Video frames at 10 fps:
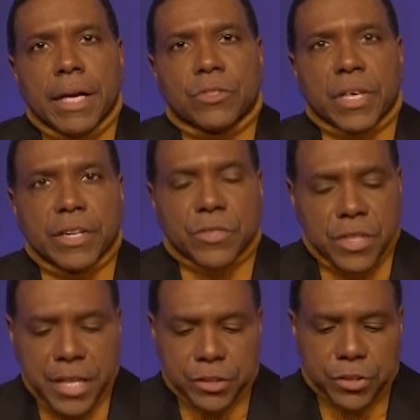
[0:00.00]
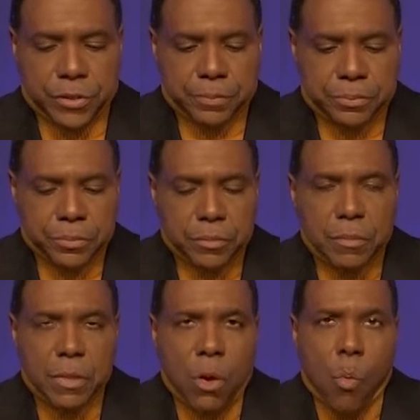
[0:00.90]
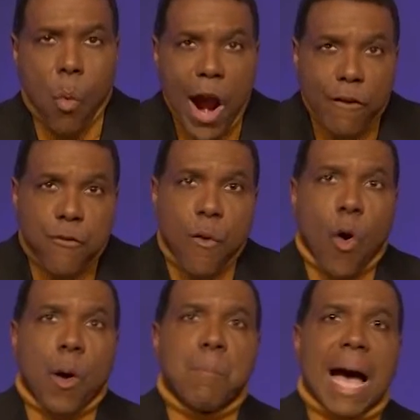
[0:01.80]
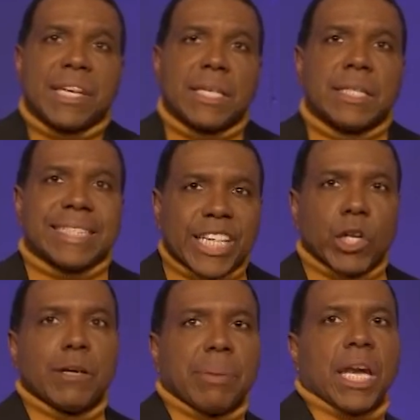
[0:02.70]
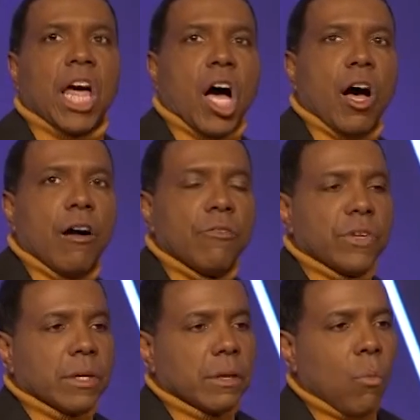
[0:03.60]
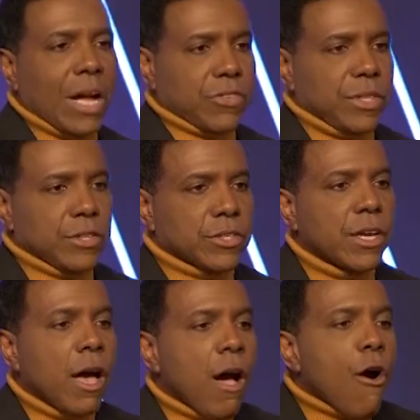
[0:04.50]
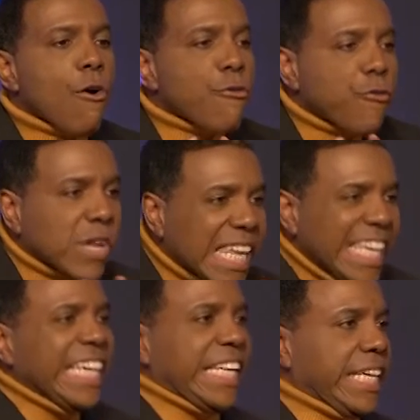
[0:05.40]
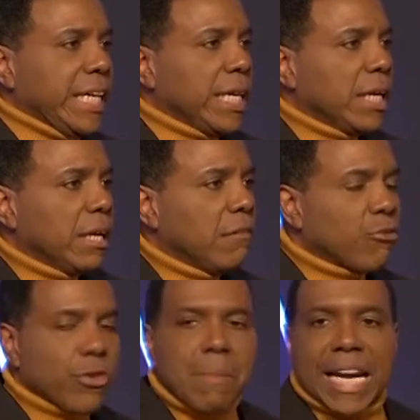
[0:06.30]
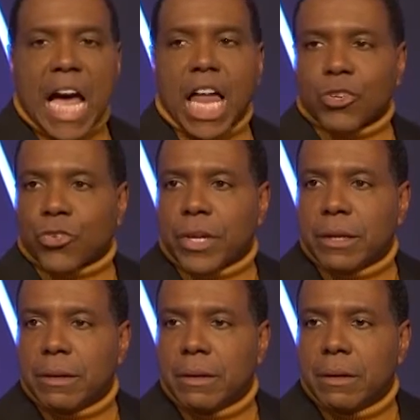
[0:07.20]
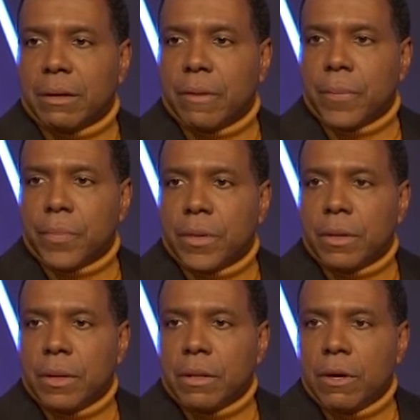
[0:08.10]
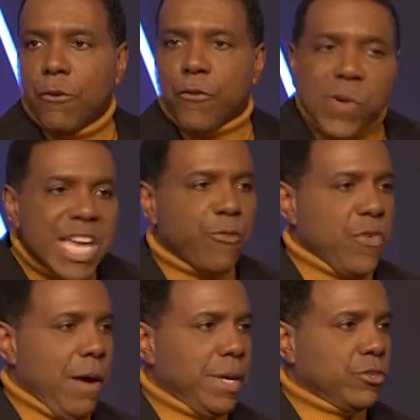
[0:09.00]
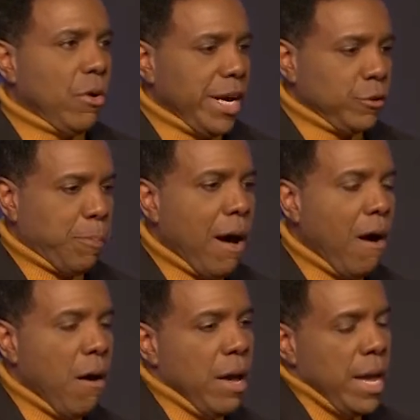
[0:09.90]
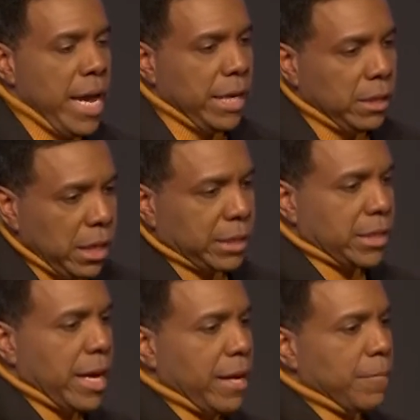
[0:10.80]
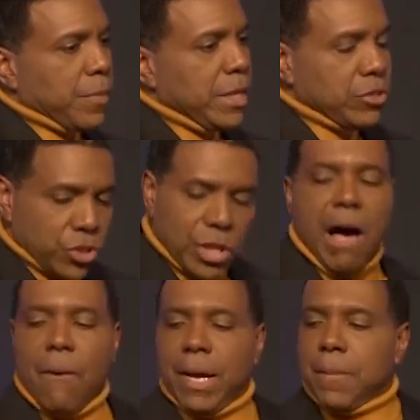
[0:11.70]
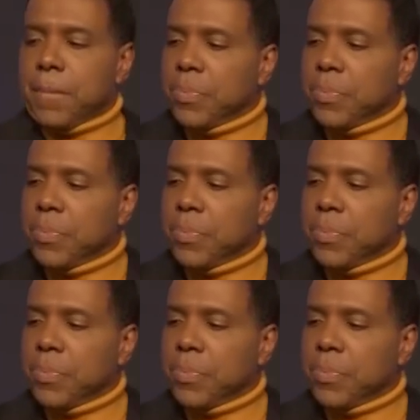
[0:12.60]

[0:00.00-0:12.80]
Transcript: he says this, "Wherefore, my dearly beloved," watch this, "flee from idolatry." Flee from it. So here's Paul. He looked at it. He saw it.